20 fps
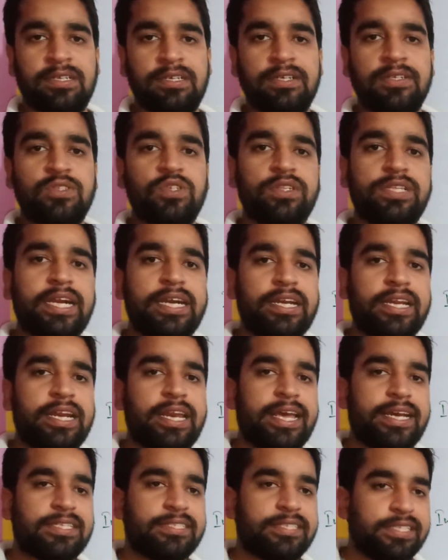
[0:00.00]
So that
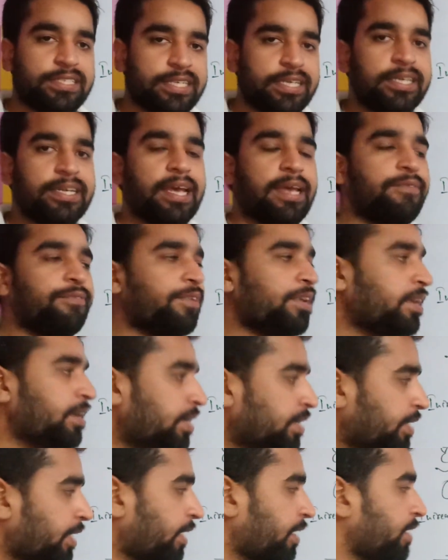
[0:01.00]
relaxation time will
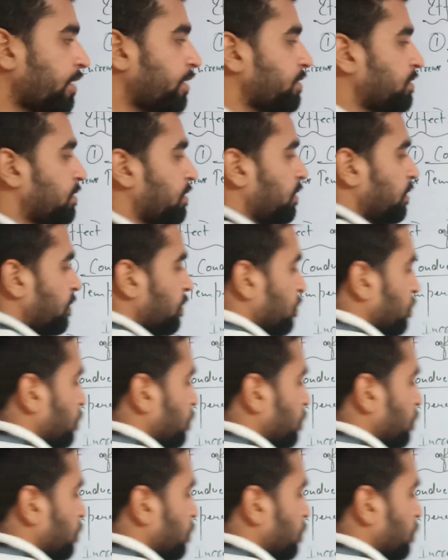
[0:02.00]
decrease. So